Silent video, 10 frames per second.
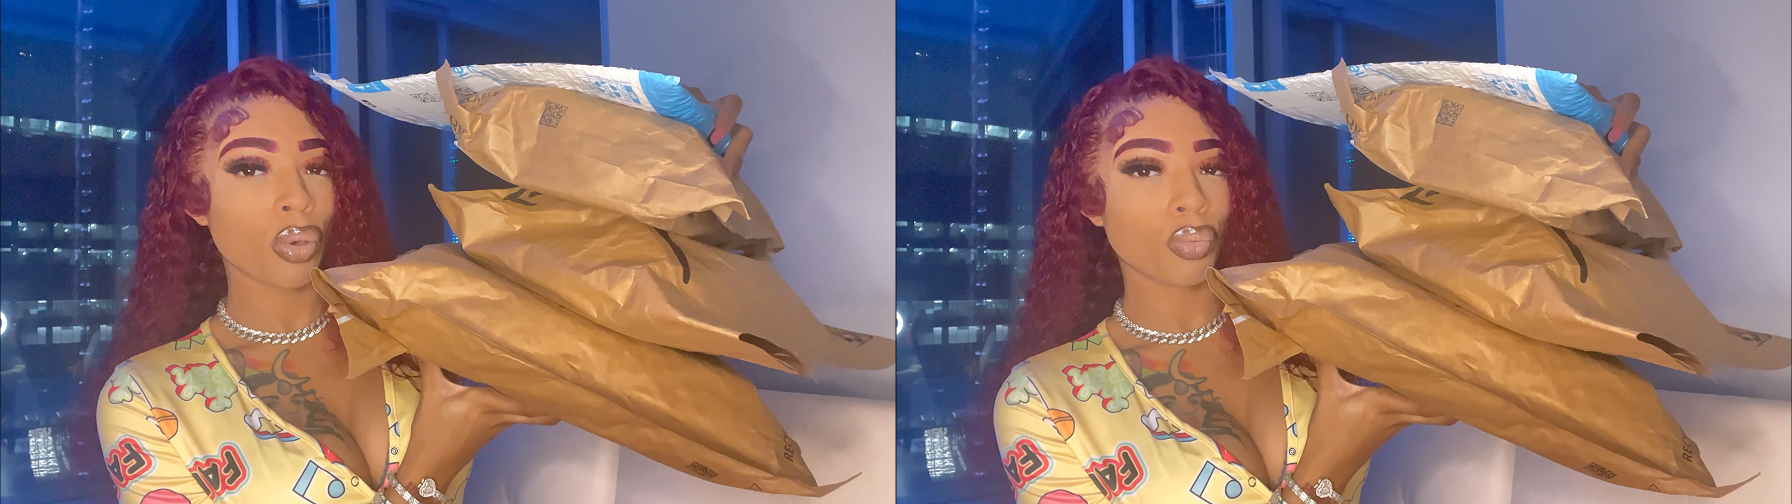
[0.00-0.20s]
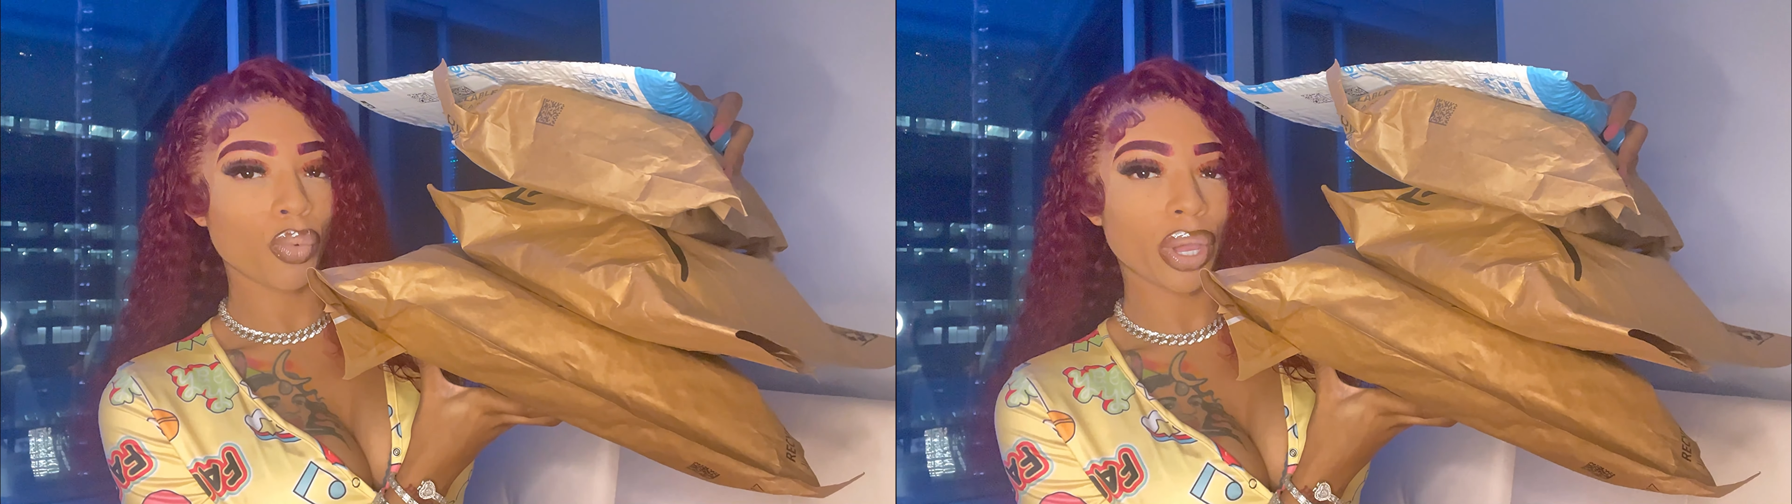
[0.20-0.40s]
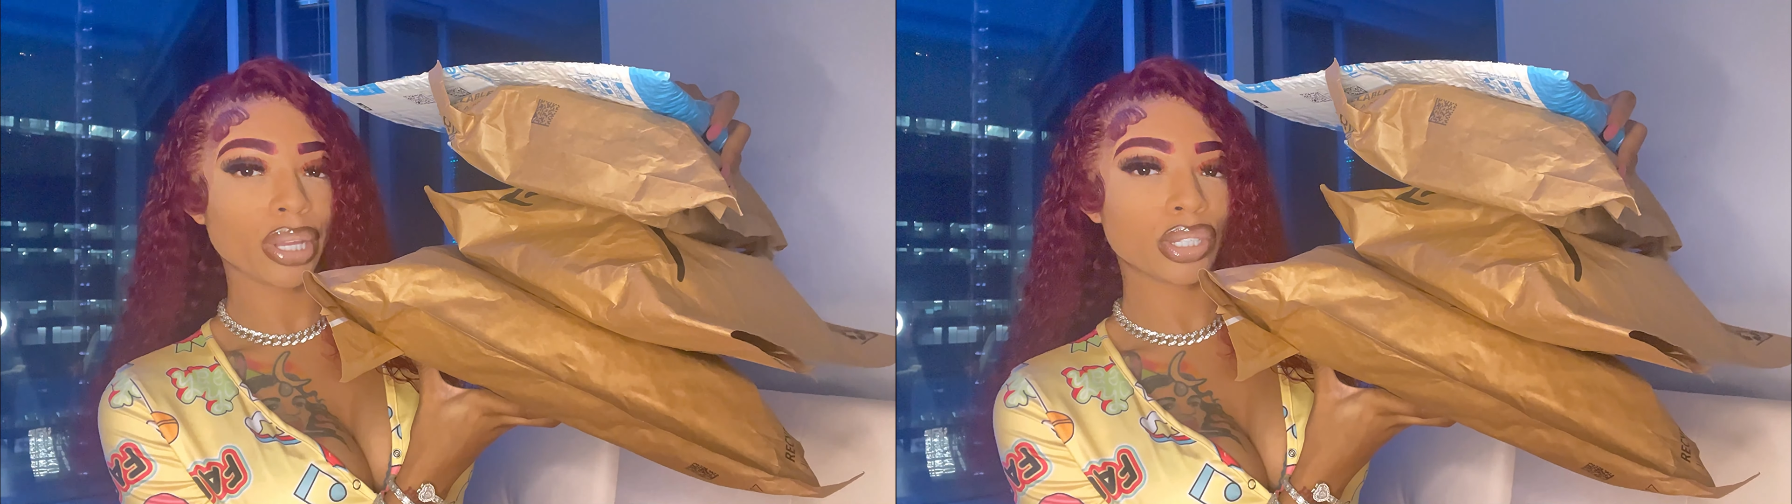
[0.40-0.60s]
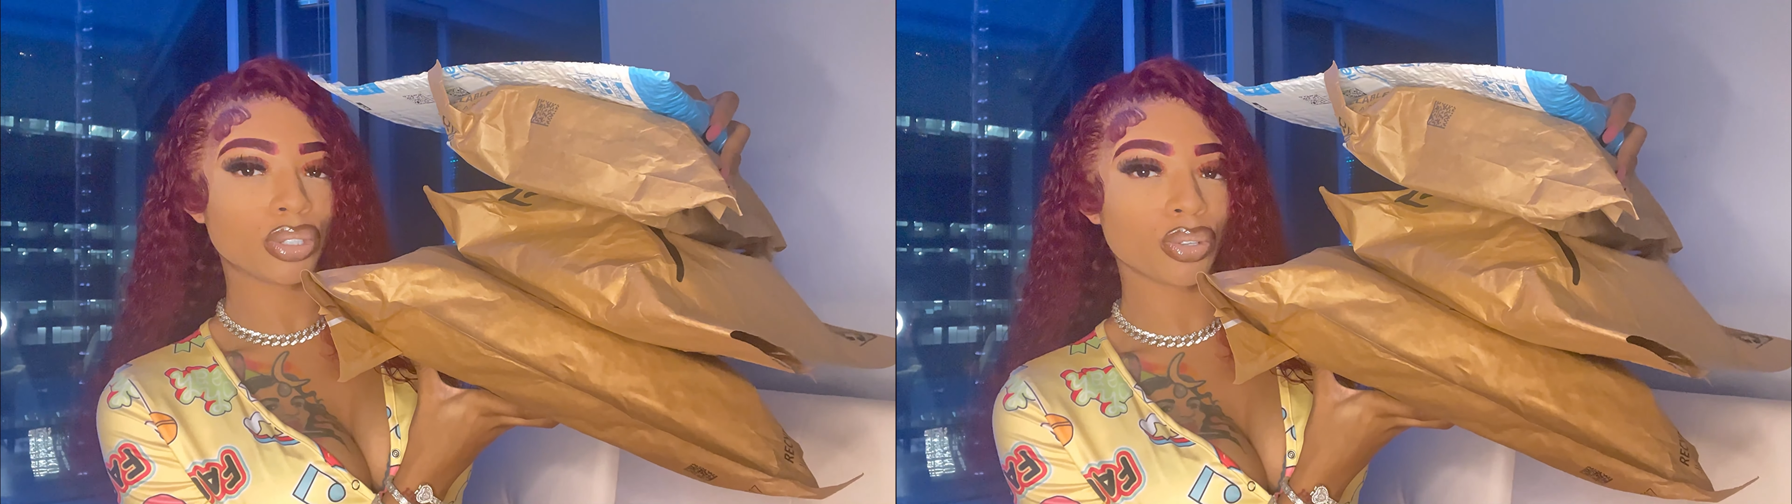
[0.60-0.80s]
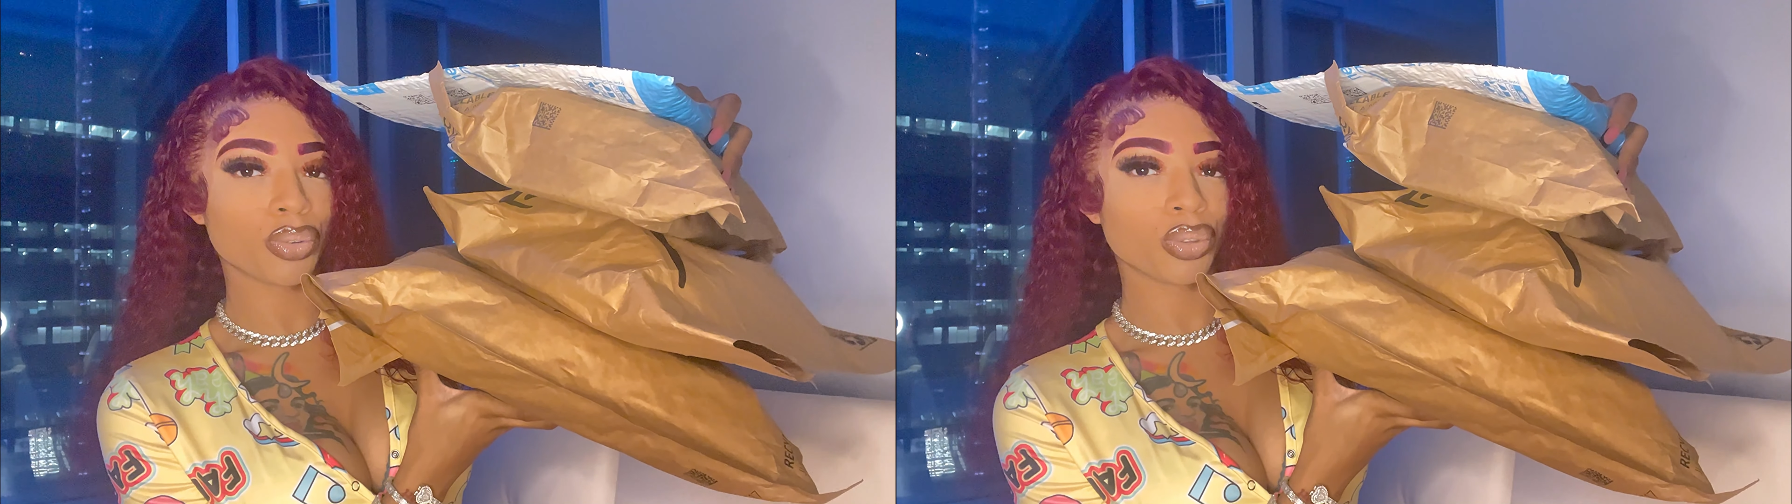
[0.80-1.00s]
One,
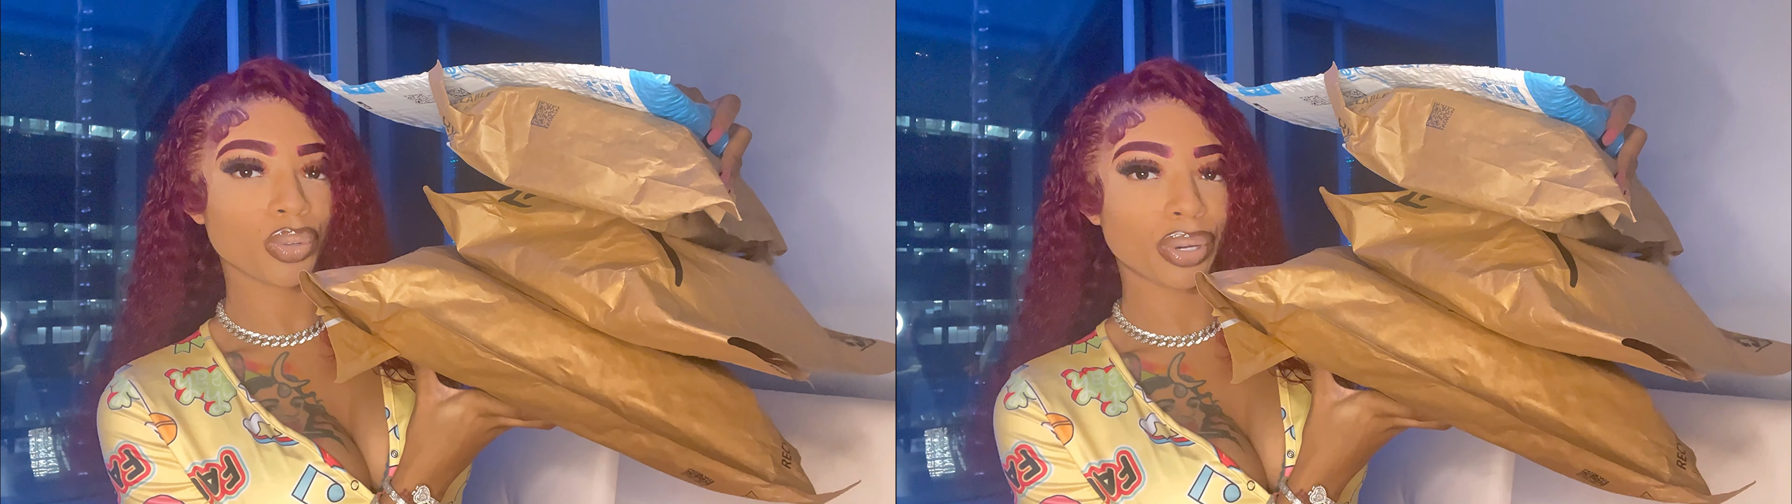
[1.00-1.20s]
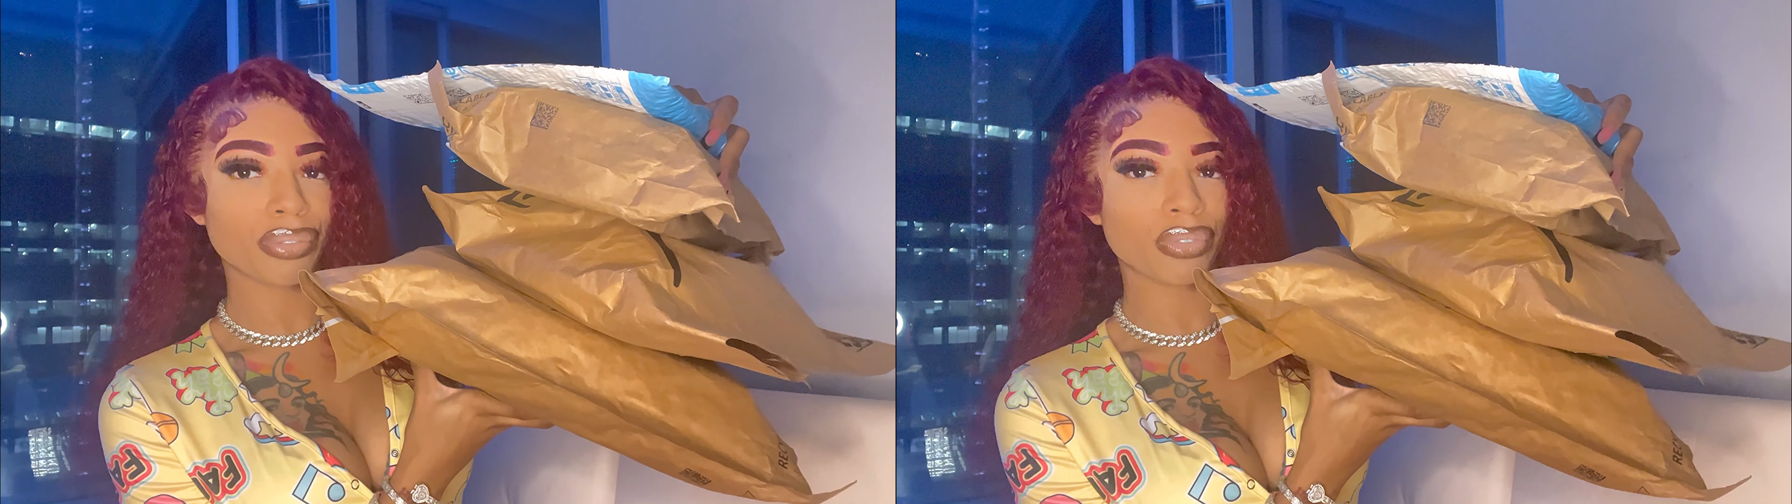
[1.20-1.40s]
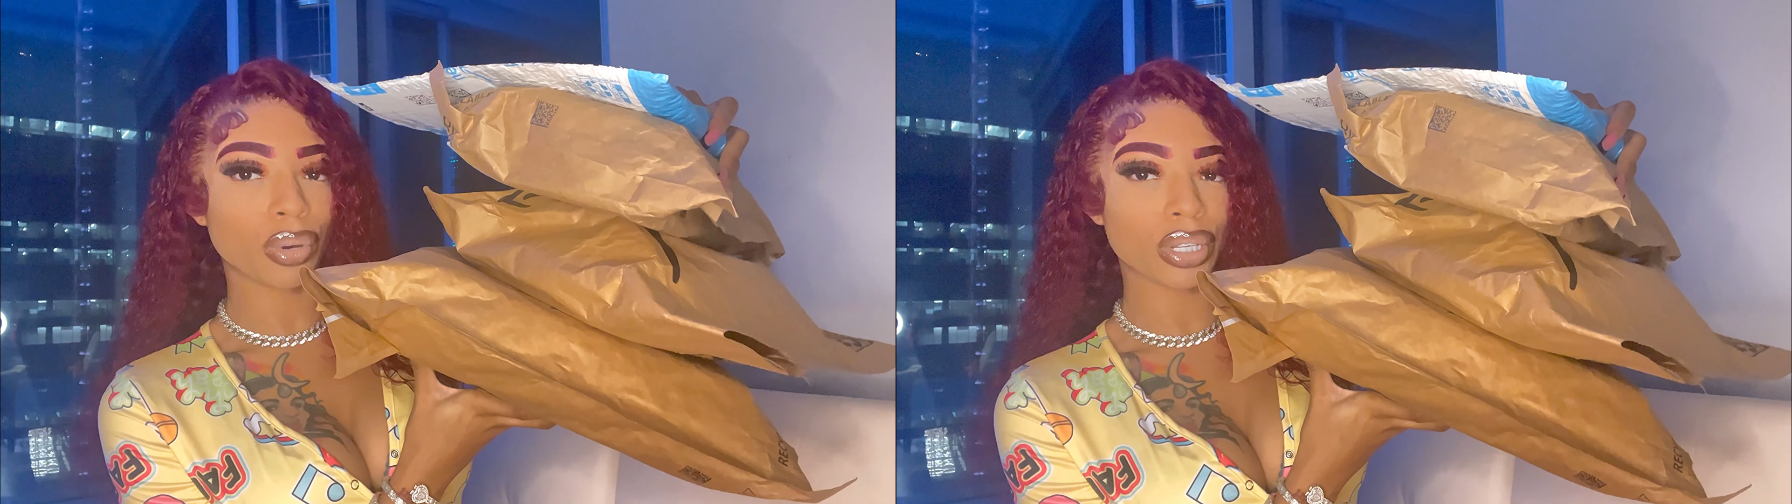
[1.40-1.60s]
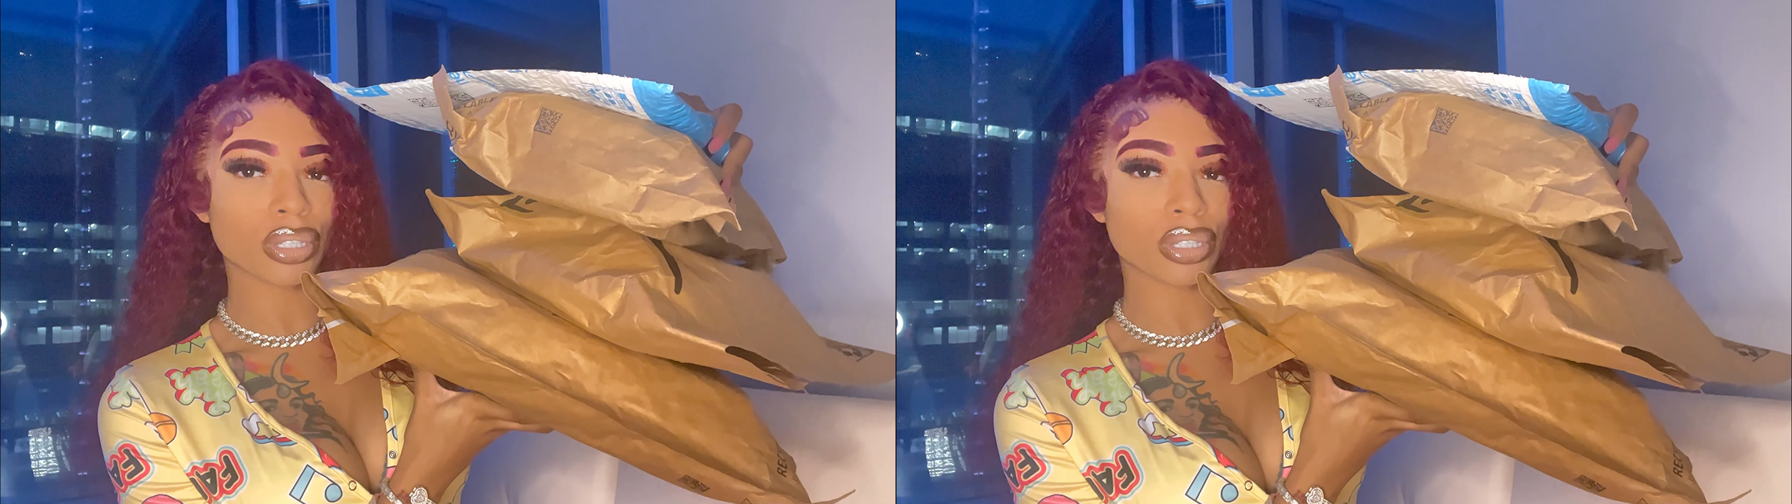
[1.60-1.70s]
two, three, four.